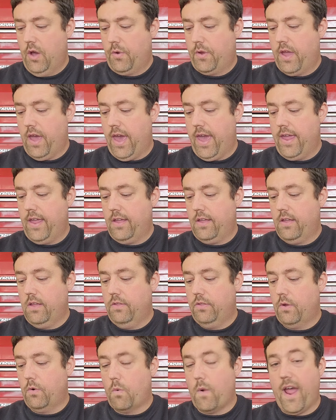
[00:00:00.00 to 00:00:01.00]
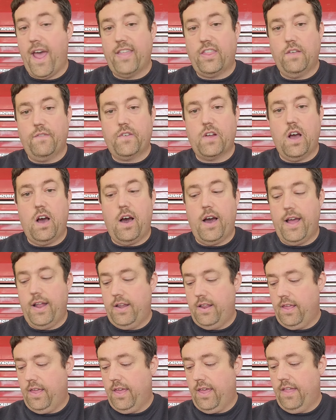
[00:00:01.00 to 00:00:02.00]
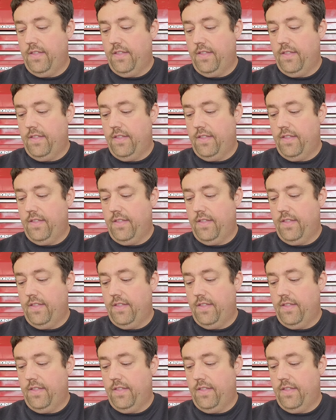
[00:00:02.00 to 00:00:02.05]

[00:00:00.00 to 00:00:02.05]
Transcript: Okay, the wrath of God,